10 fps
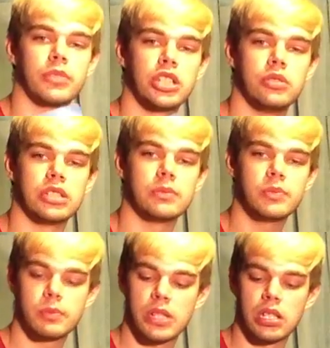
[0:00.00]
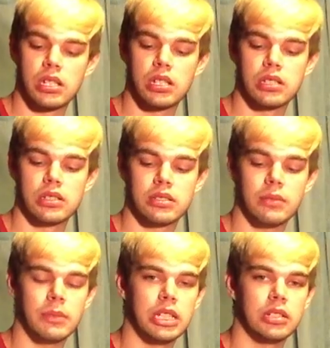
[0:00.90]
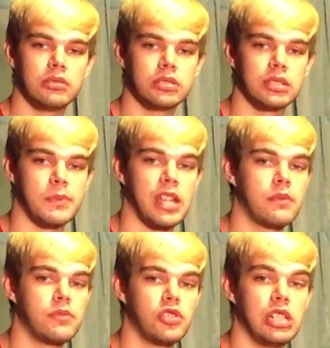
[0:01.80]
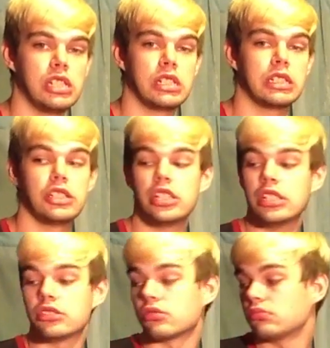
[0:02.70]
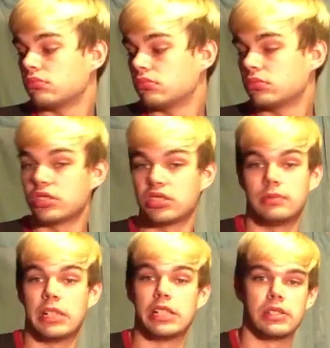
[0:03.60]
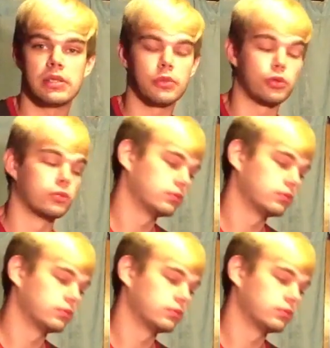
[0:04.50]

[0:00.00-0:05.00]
Q-tips because, I mean, sometimes you need to clean your ears. Plain and simple.